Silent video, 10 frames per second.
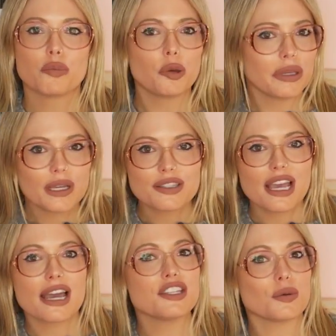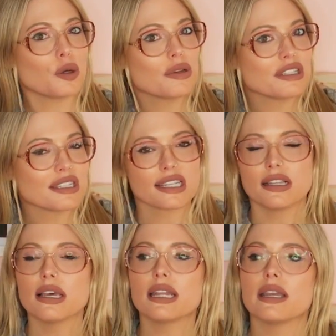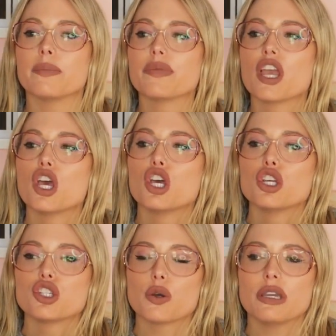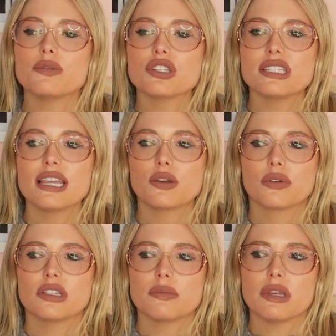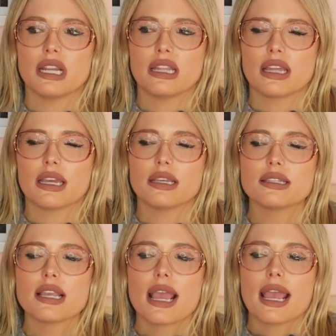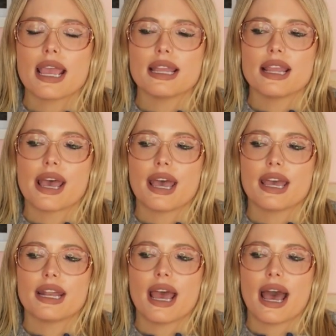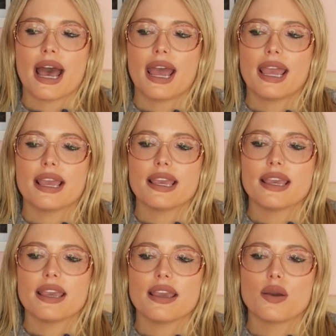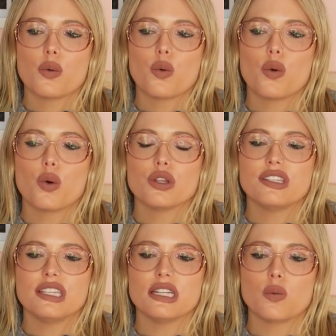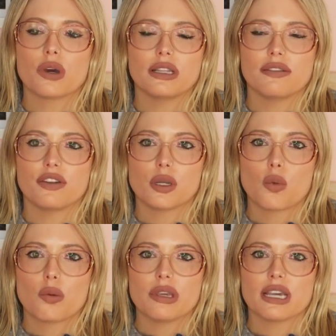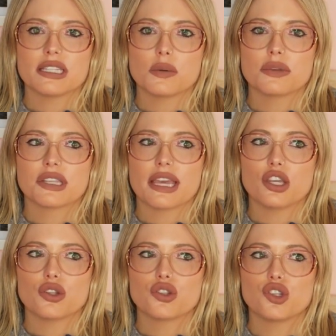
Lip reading: pooping outside, doing her business like a lady. So he would just say like really demeaning things, and then I didn't want to live there anymore because it was like